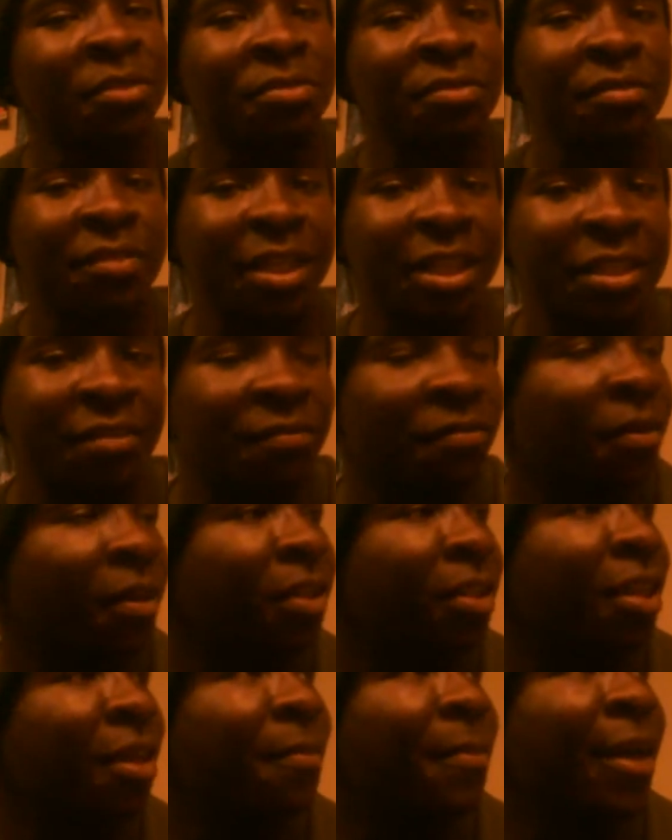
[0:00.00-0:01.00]
it was it's
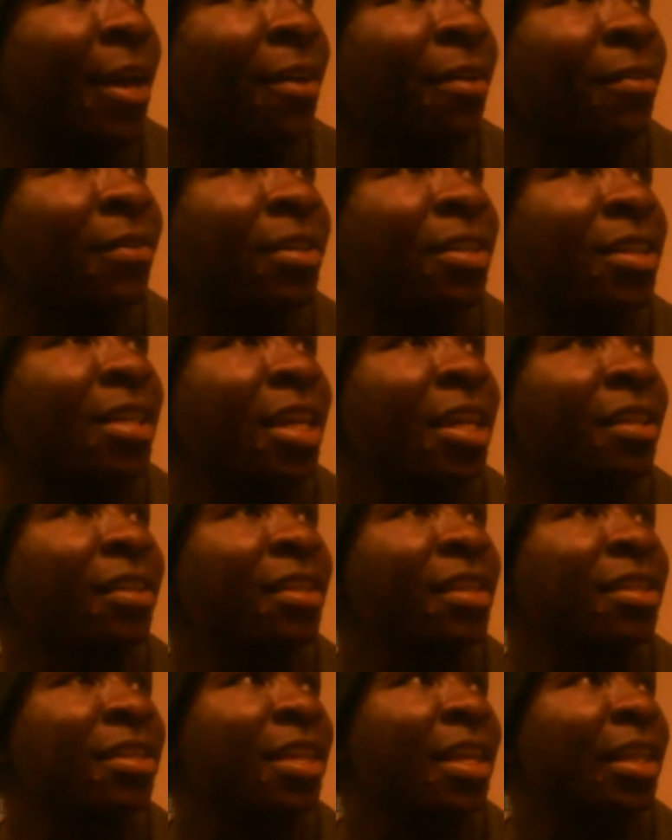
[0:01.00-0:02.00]
fucked up how society
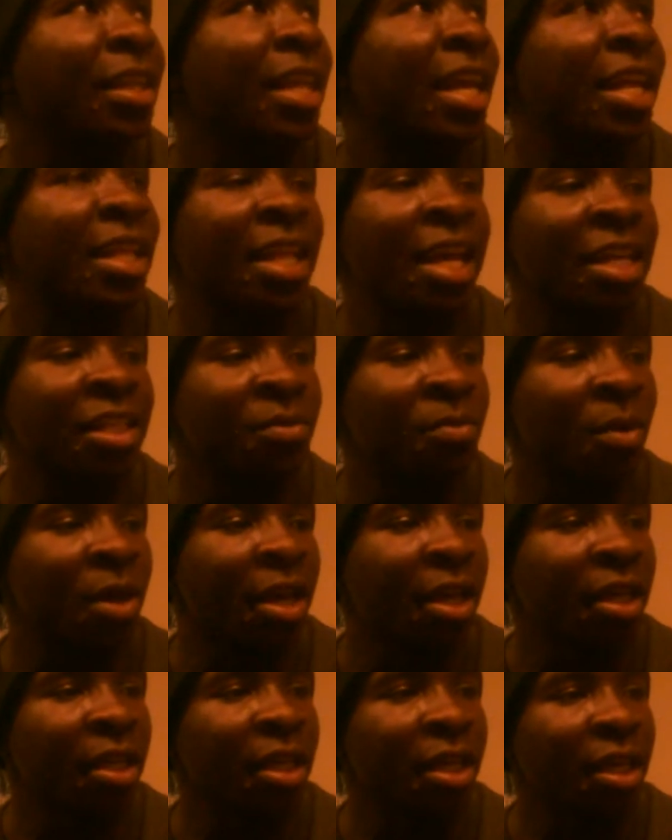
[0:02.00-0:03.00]
thinks like that. That's
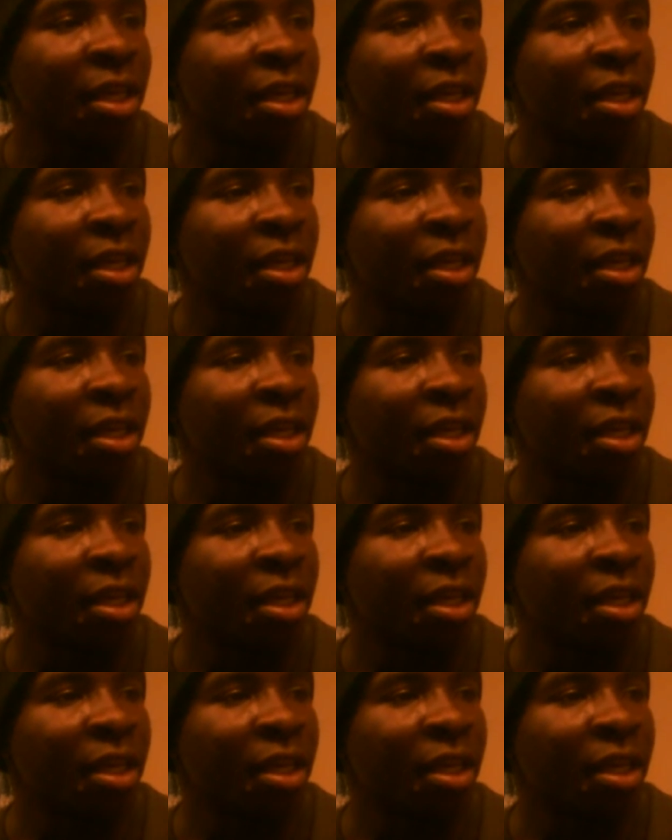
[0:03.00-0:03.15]
why.